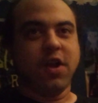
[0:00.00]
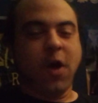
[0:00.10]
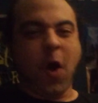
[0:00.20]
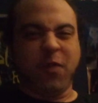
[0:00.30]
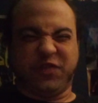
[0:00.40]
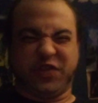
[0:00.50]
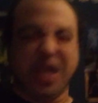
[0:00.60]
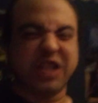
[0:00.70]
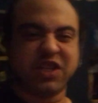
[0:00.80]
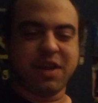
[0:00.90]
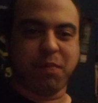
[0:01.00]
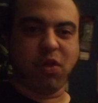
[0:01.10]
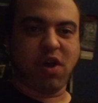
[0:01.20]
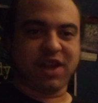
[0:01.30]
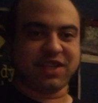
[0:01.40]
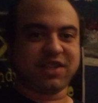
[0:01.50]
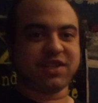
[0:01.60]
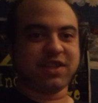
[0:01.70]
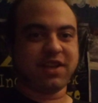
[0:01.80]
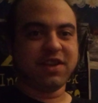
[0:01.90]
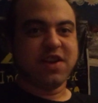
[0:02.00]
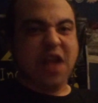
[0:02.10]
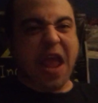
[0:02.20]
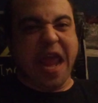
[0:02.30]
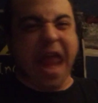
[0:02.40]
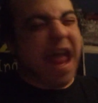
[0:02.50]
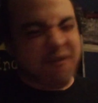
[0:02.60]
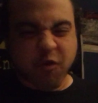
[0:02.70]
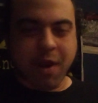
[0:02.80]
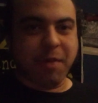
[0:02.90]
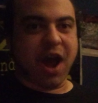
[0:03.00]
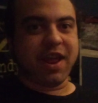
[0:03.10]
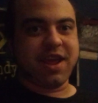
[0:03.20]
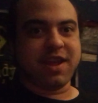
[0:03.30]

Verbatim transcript: on Disney Plus, and everybody,